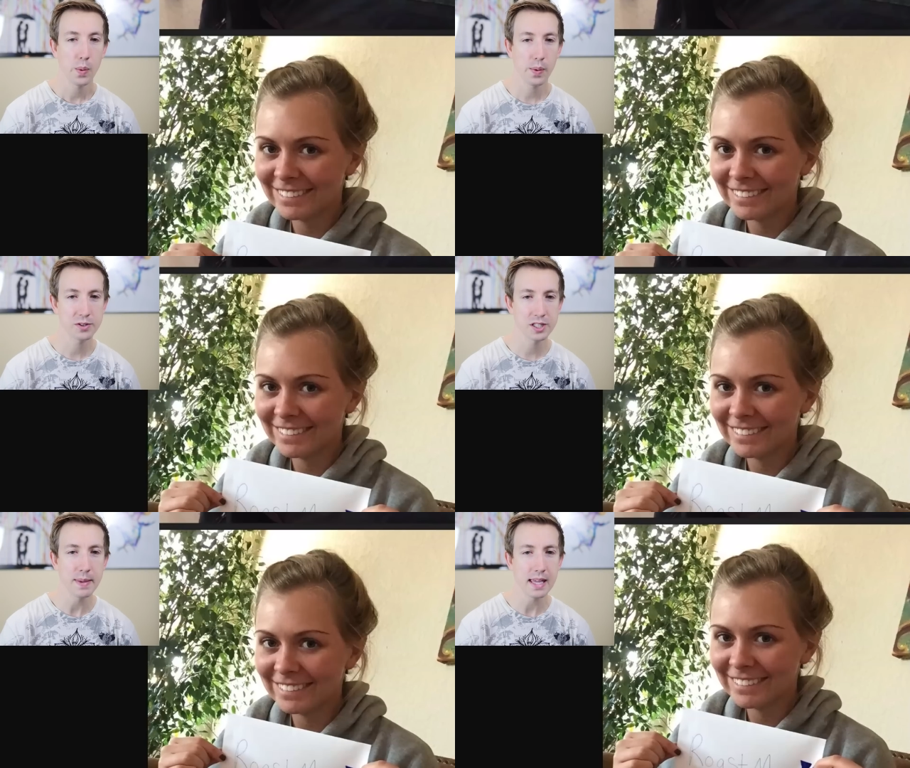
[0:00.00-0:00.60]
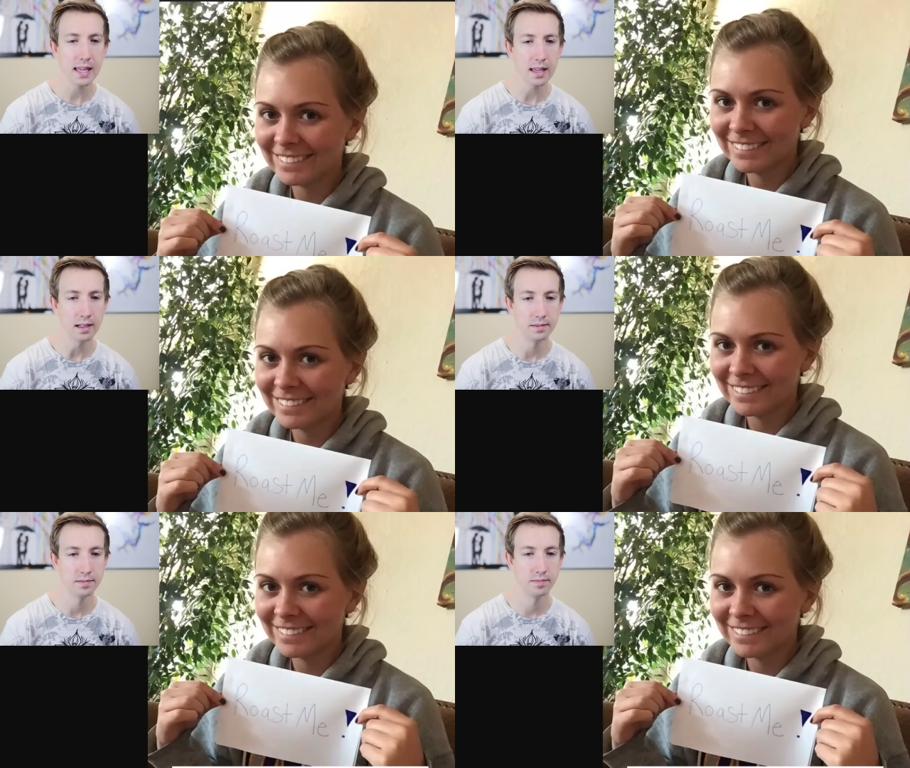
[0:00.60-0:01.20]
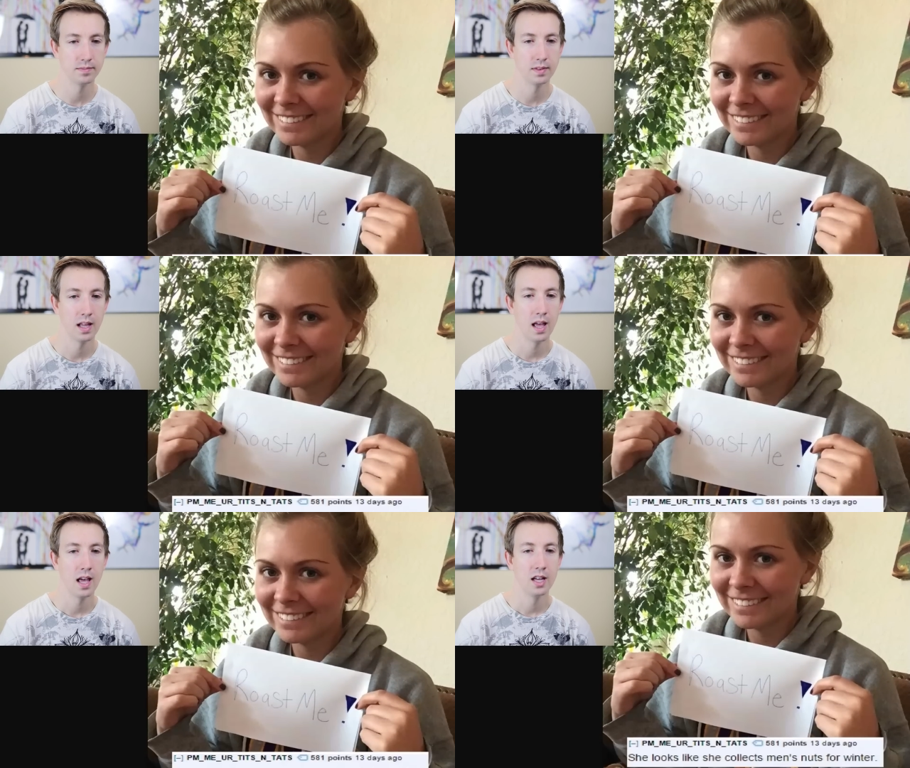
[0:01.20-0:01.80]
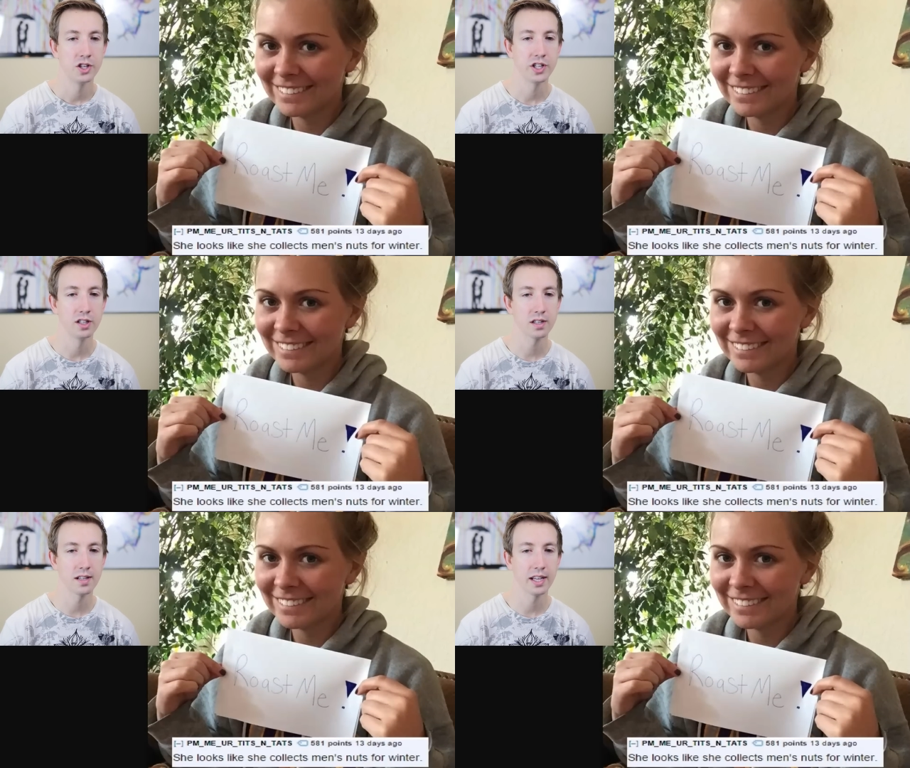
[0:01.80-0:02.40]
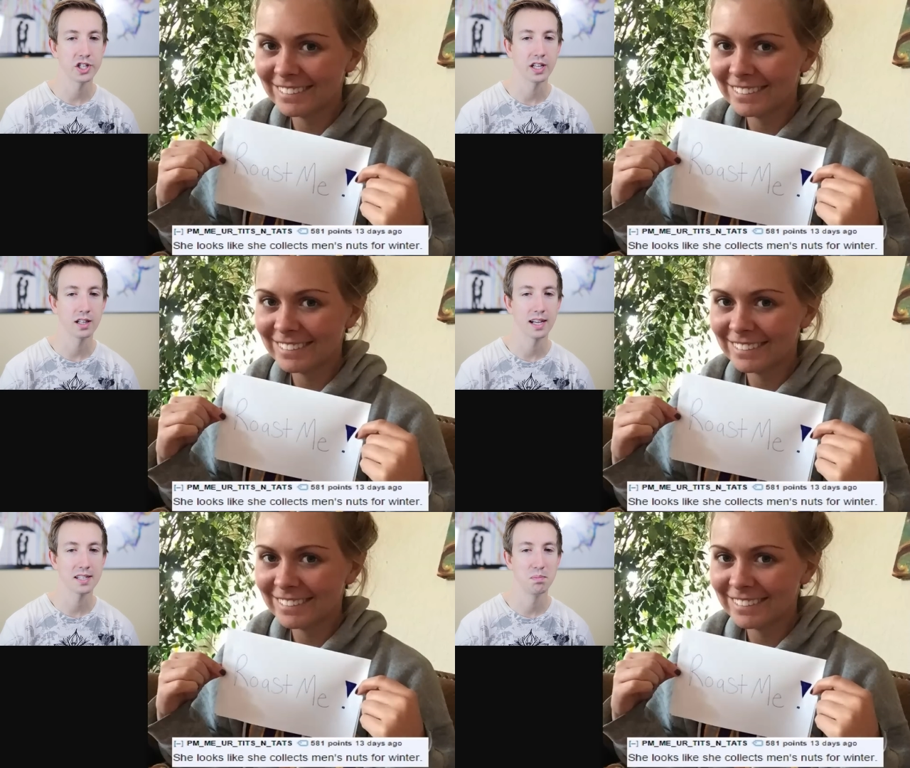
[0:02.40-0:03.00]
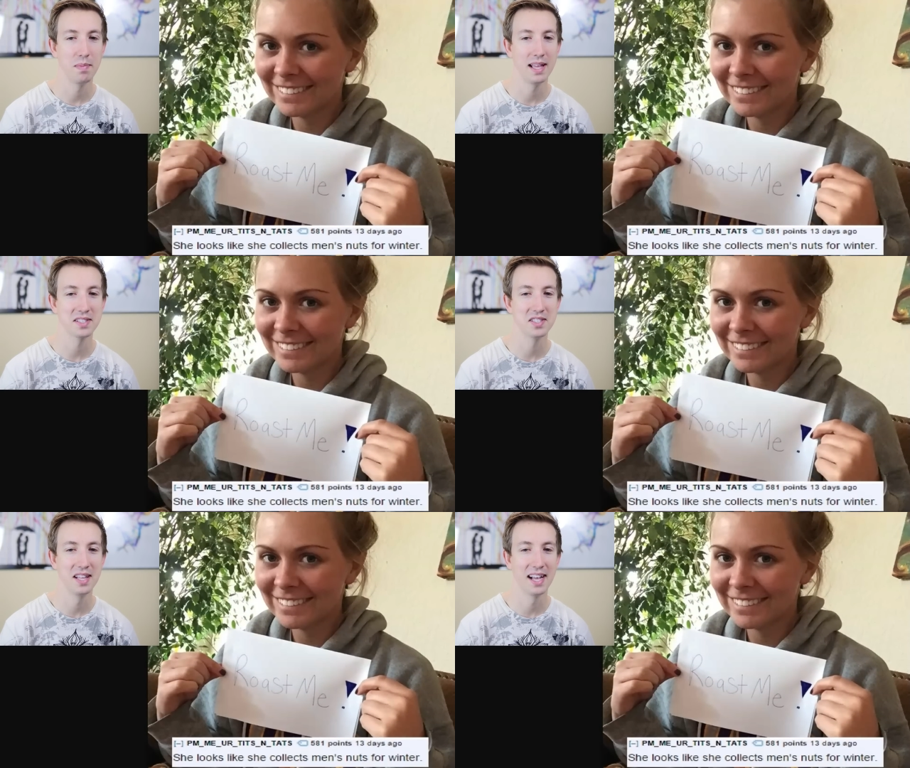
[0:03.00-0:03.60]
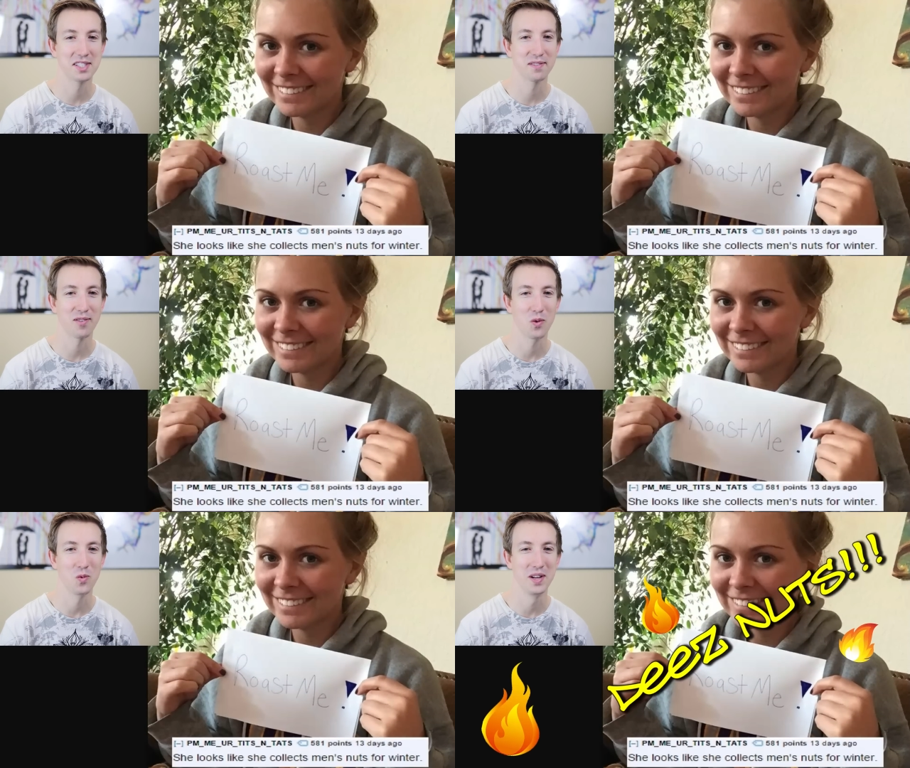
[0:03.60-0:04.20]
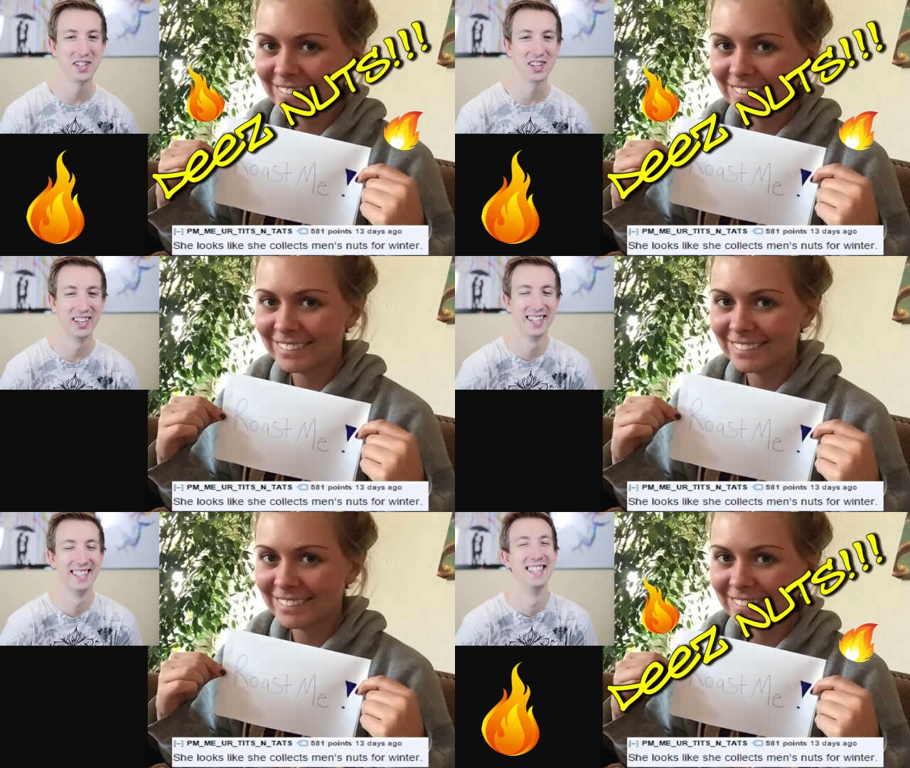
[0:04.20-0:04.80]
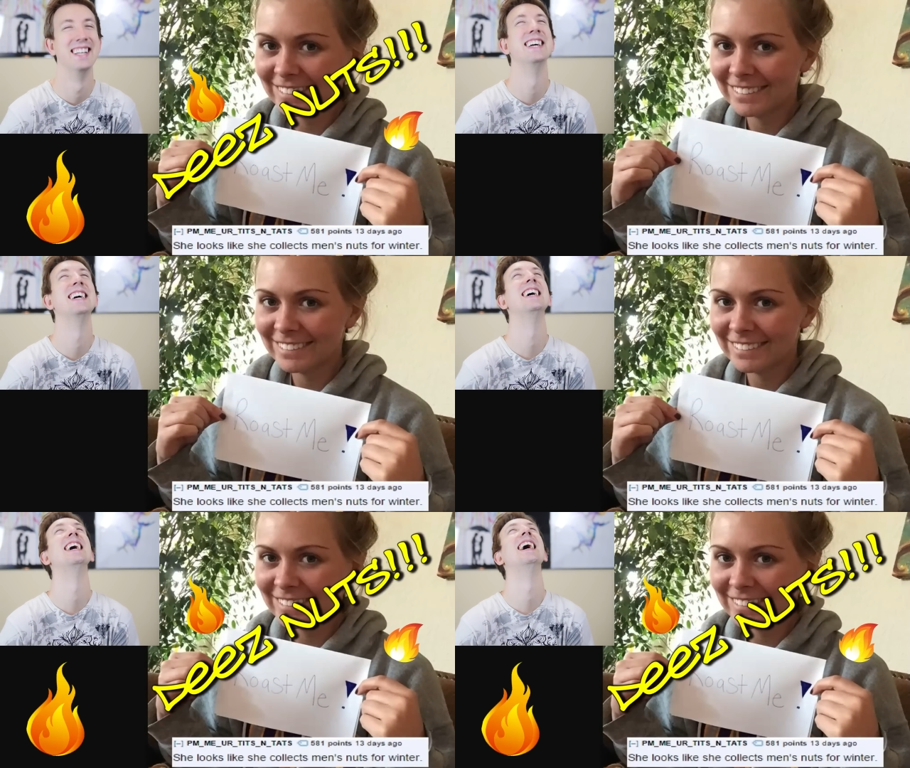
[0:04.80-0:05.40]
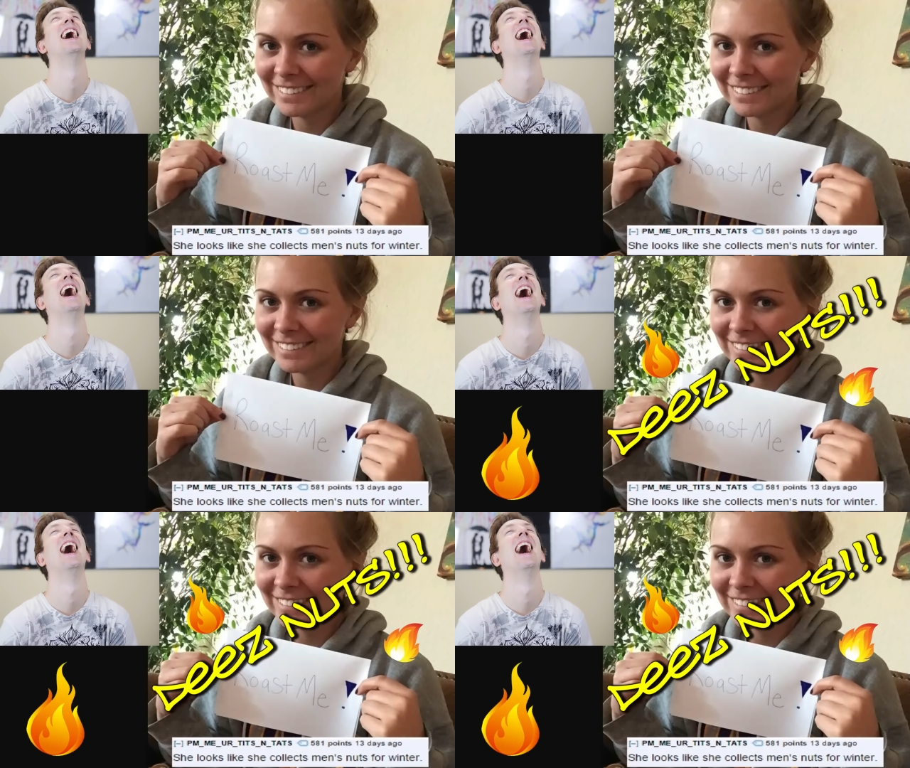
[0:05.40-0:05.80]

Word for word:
Speaker 1: Roast me. She looks like she collects men's nuts for winter. These nuts?